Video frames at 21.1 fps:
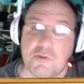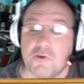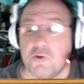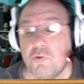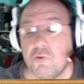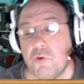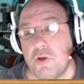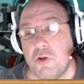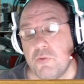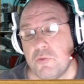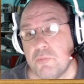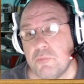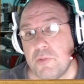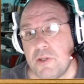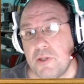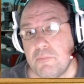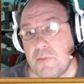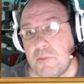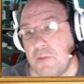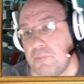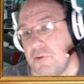agree with
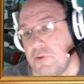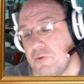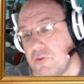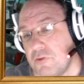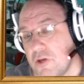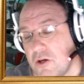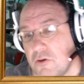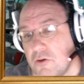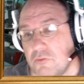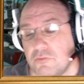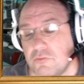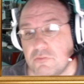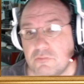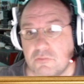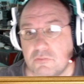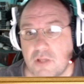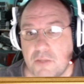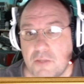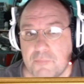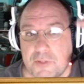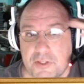me, maybe you don't.
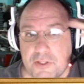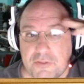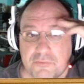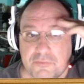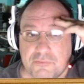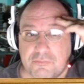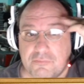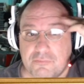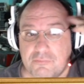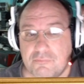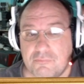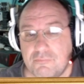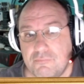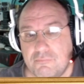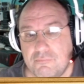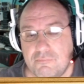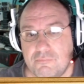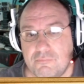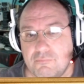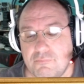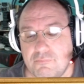I mean,
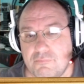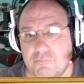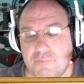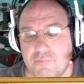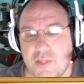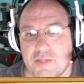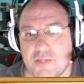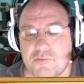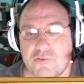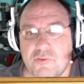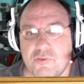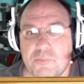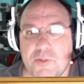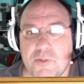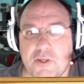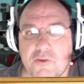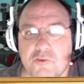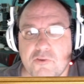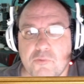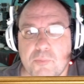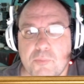that's to be
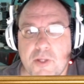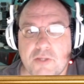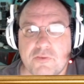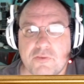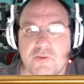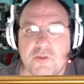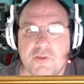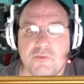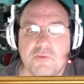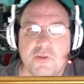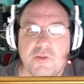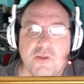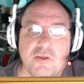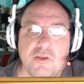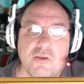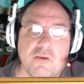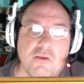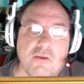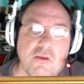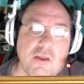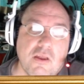expected.
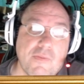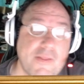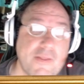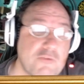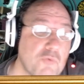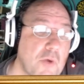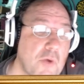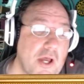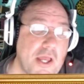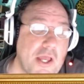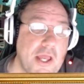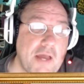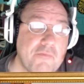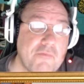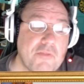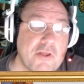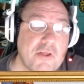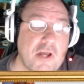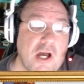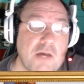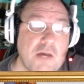And that's why I have
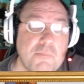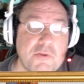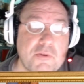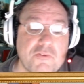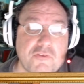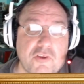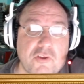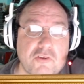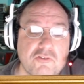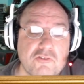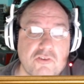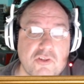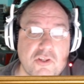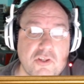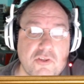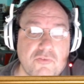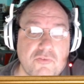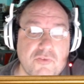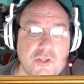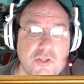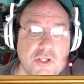the comment section in
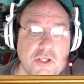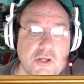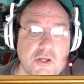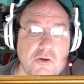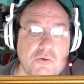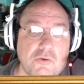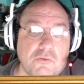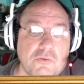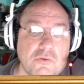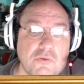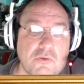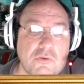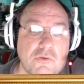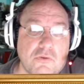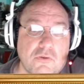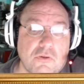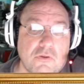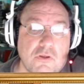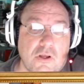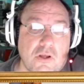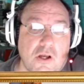the video.
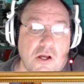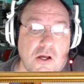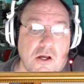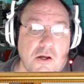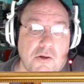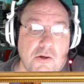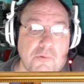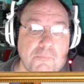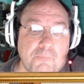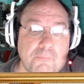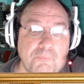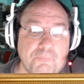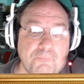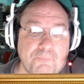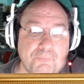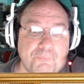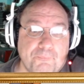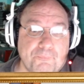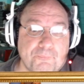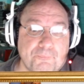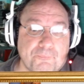Um,
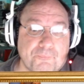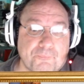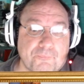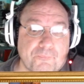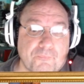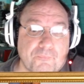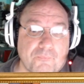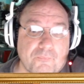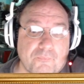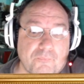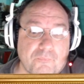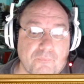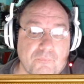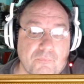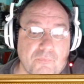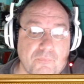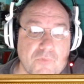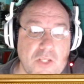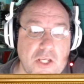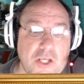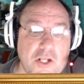
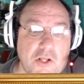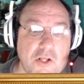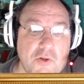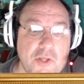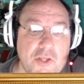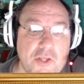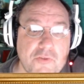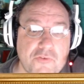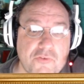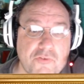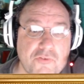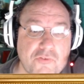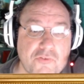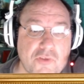you know, it's